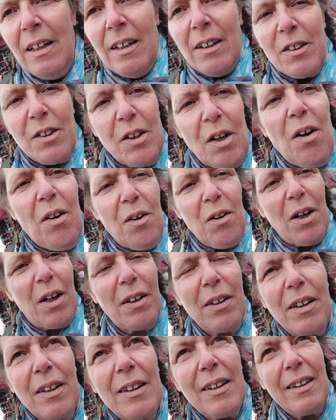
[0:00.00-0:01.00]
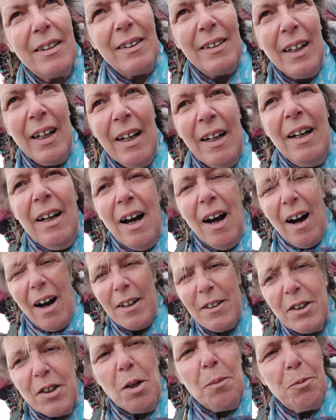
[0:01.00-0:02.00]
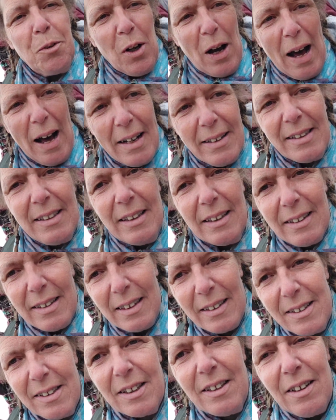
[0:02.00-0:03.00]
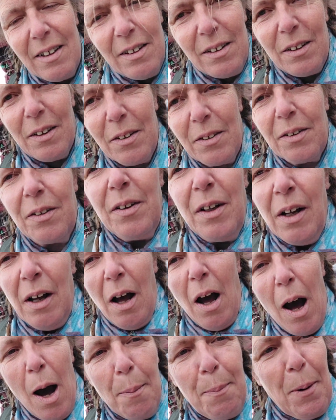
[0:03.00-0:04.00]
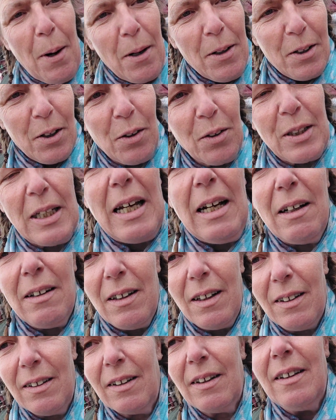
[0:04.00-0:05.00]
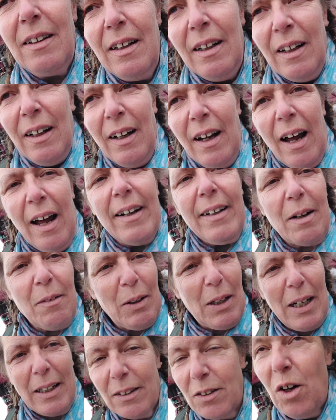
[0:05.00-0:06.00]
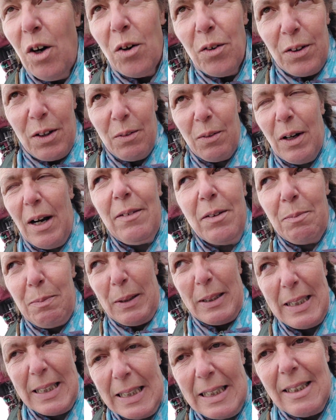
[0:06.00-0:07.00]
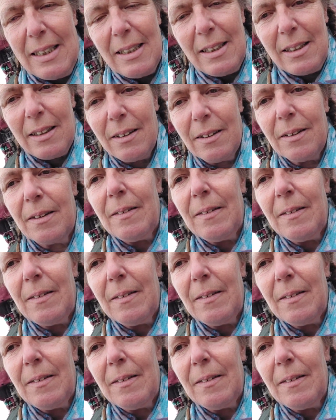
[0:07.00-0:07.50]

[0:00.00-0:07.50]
So I stopped to ask at this apart hotel, and they were like, no, they were out of business.